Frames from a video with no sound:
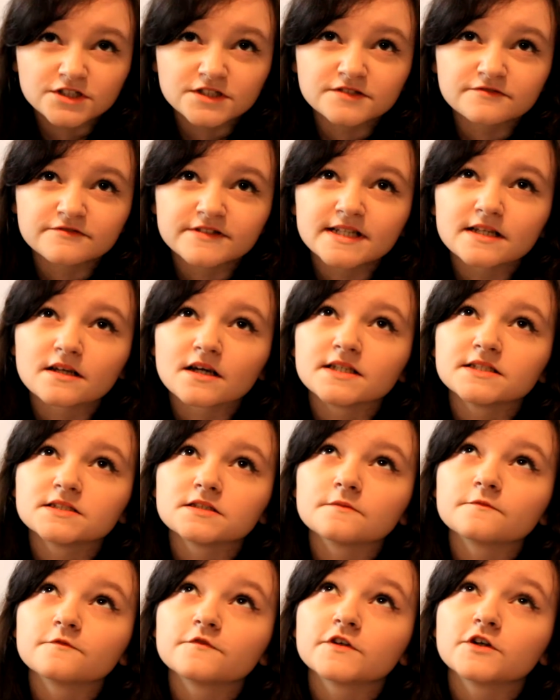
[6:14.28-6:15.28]
I just
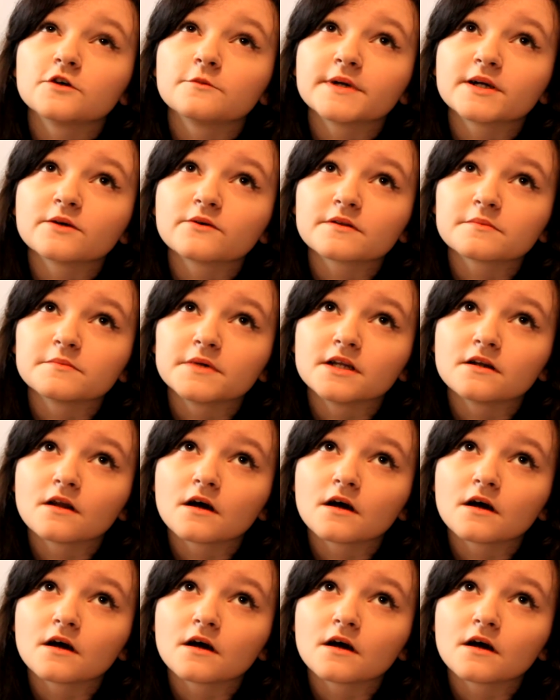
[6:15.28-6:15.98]
realised I'm filming with my